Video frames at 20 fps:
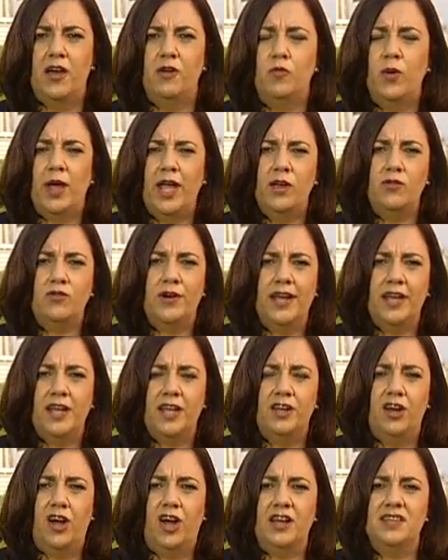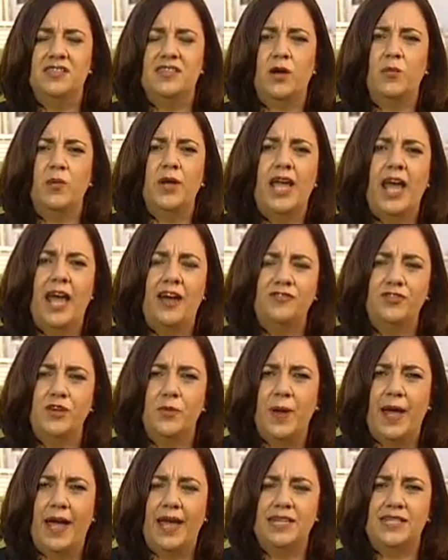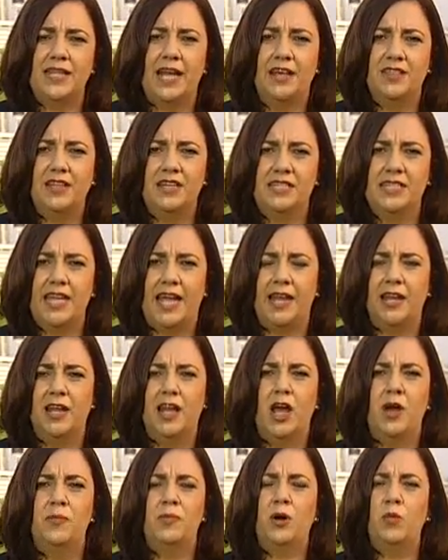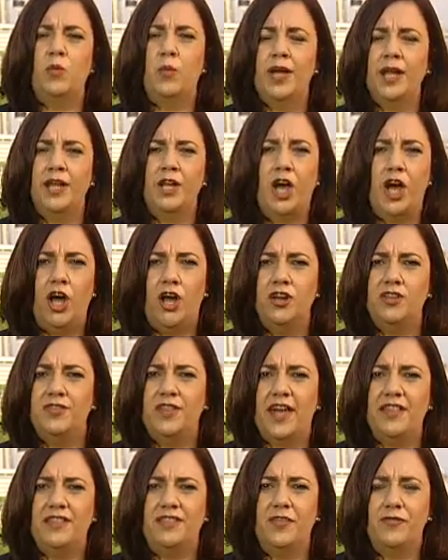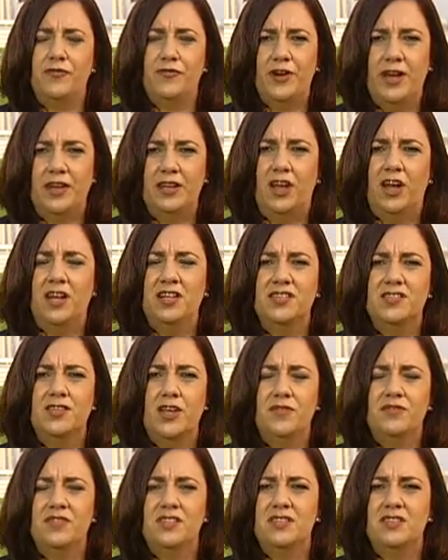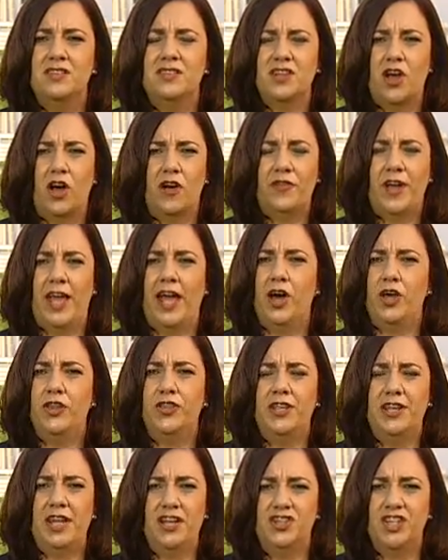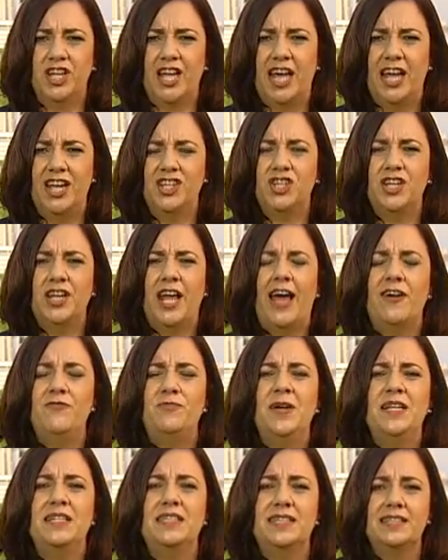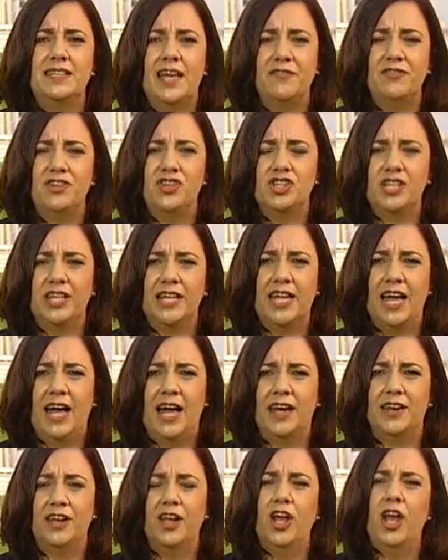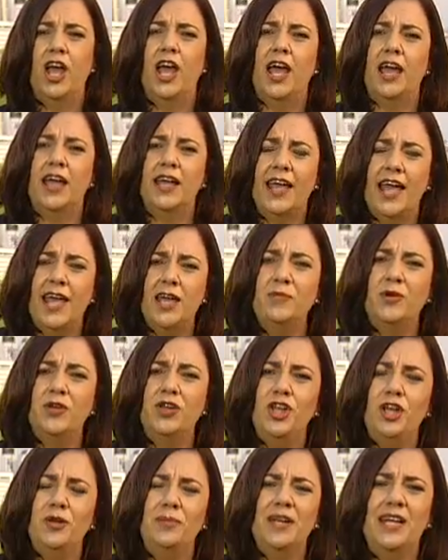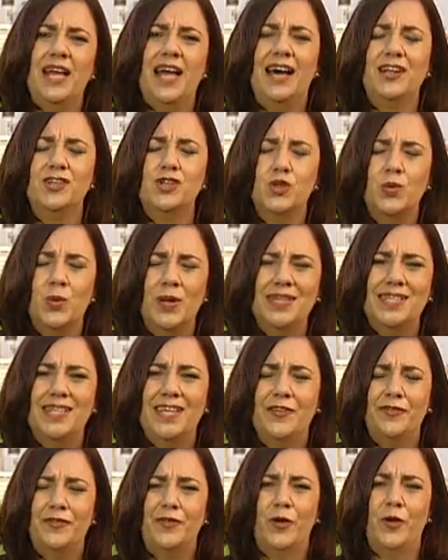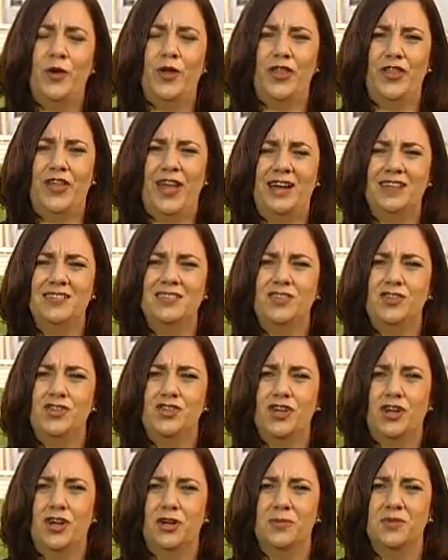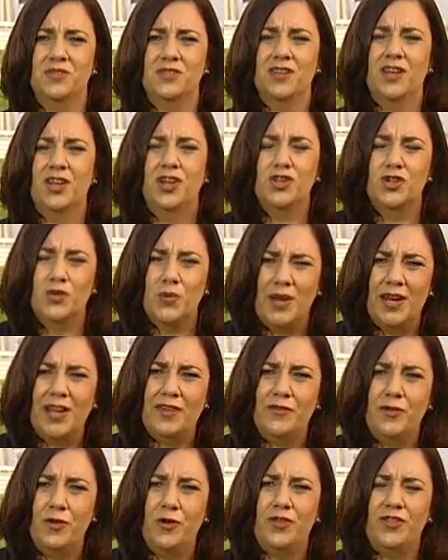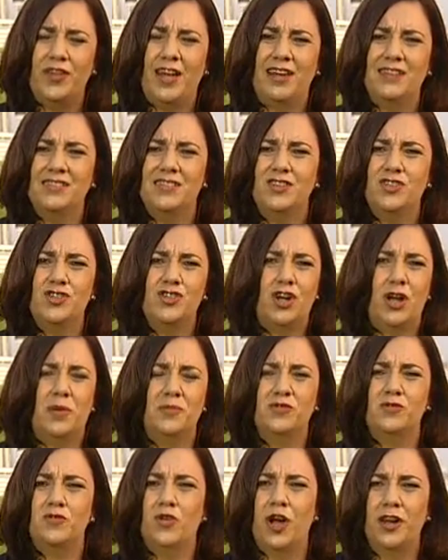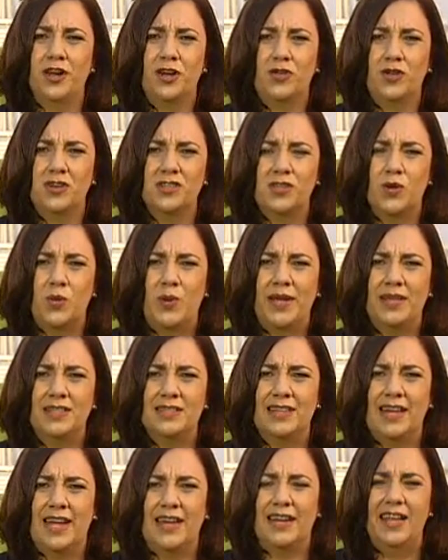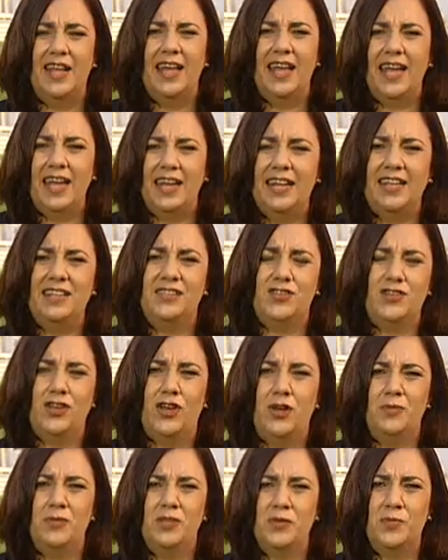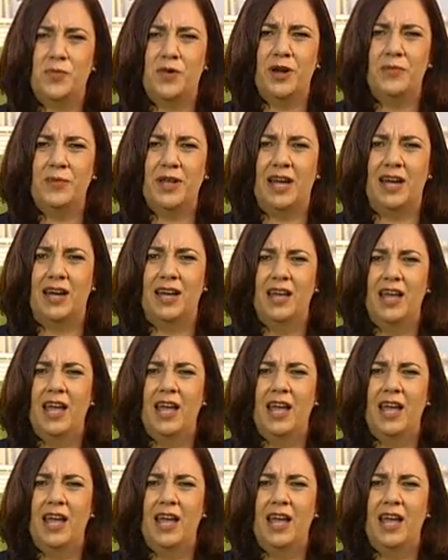We recognise that we have to pay down the debt, but we know that the frontline services of health and education have been savagely cut. Campbell Newman cut 24,000 jobs right across Queensland in his term as Premier.